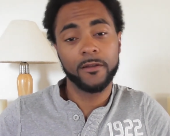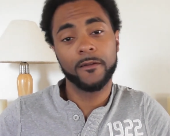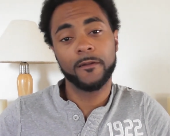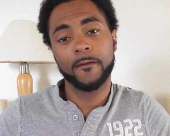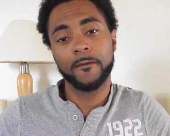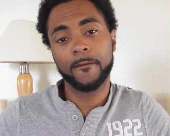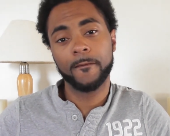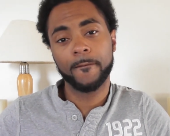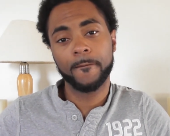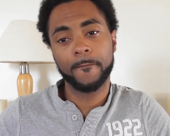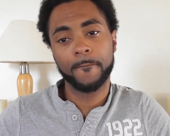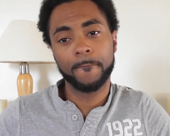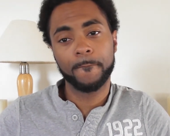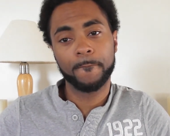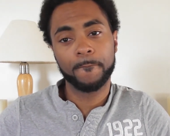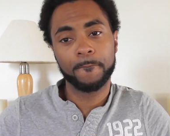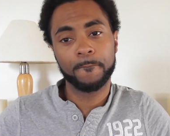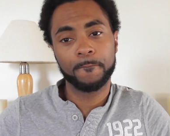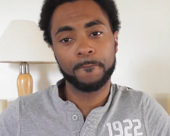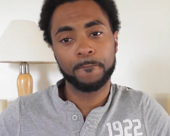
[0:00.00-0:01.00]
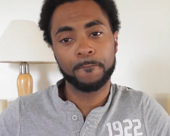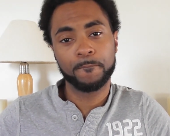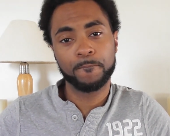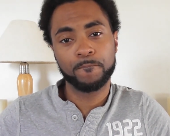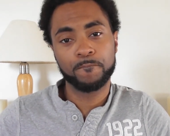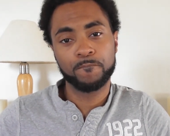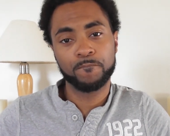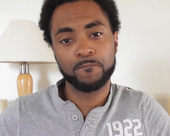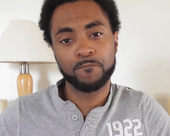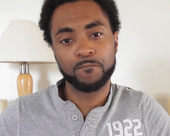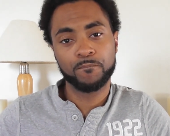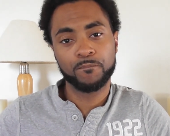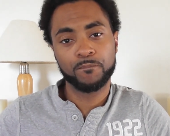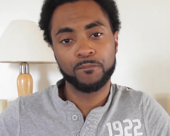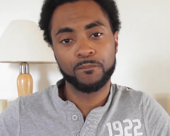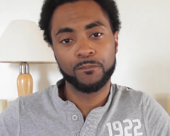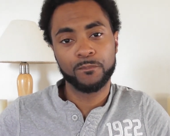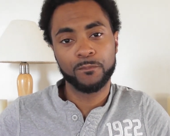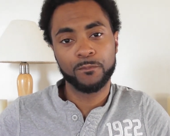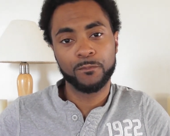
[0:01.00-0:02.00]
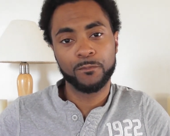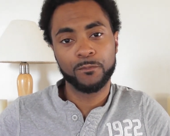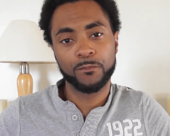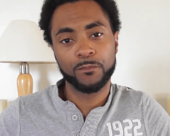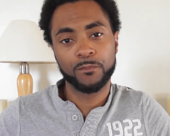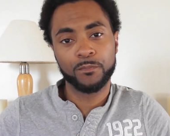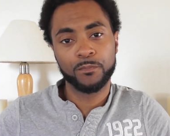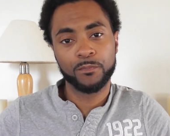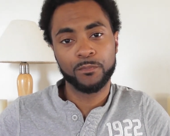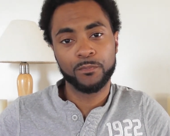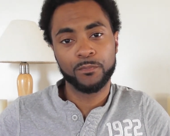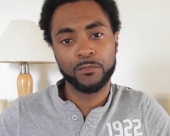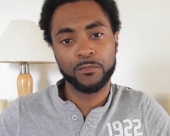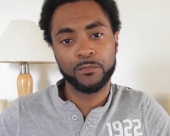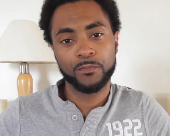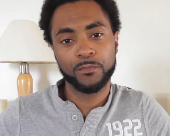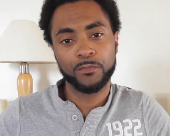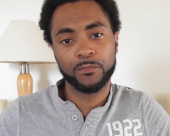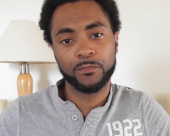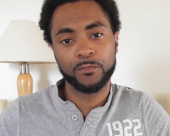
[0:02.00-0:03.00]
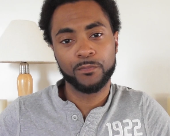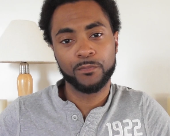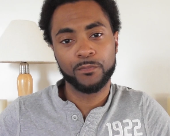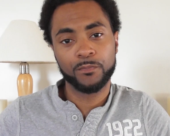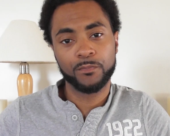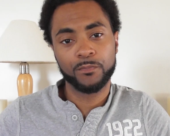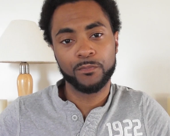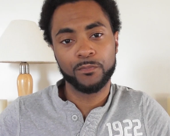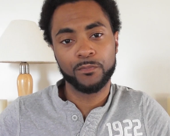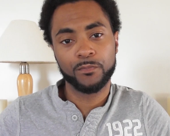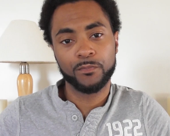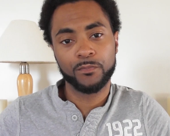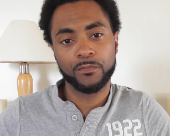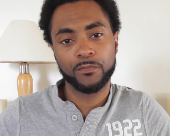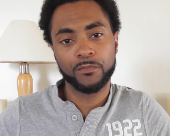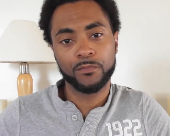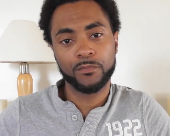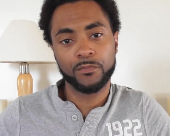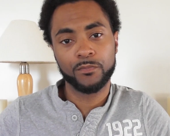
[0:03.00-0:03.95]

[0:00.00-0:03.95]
(no one is talking)